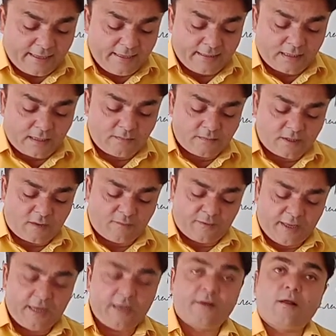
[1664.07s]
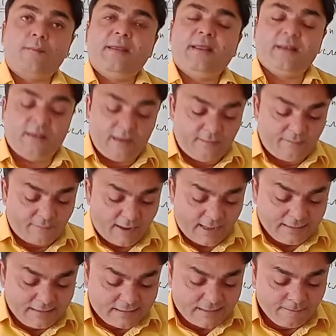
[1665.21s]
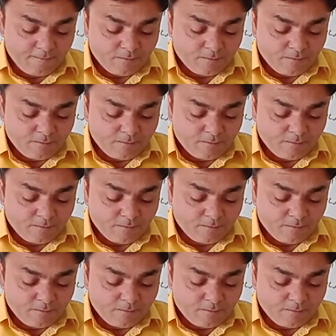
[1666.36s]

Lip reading: in terms of economic, defense,